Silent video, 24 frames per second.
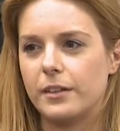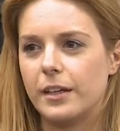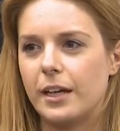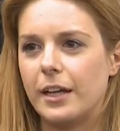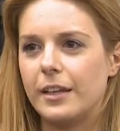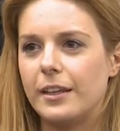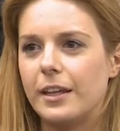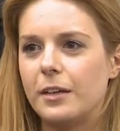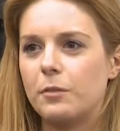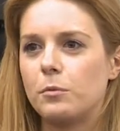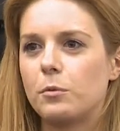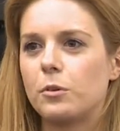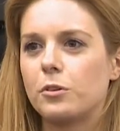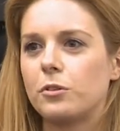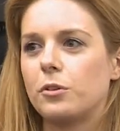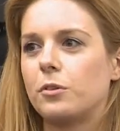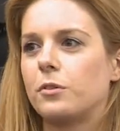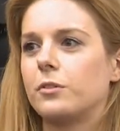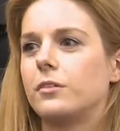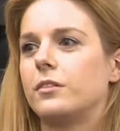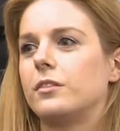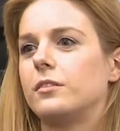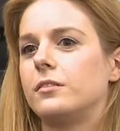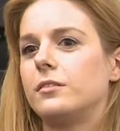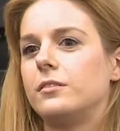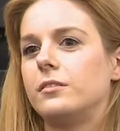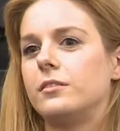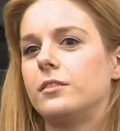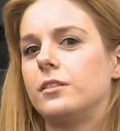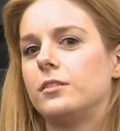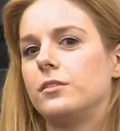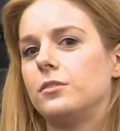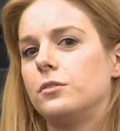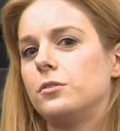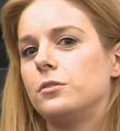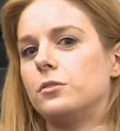And then we're told to
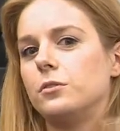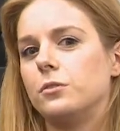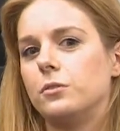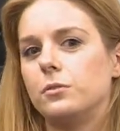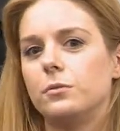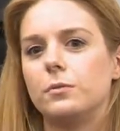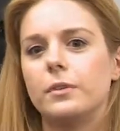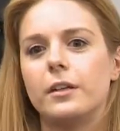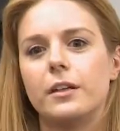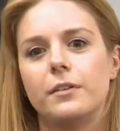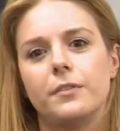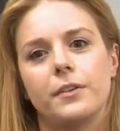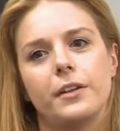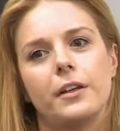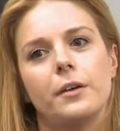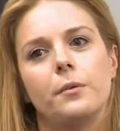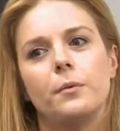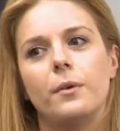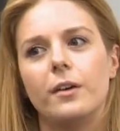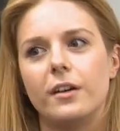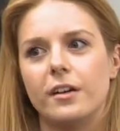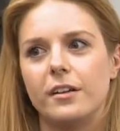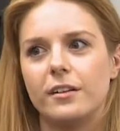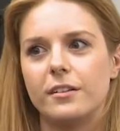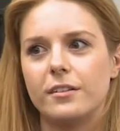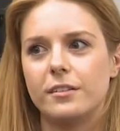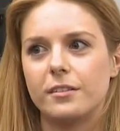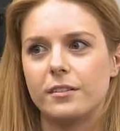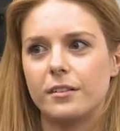do whatever they want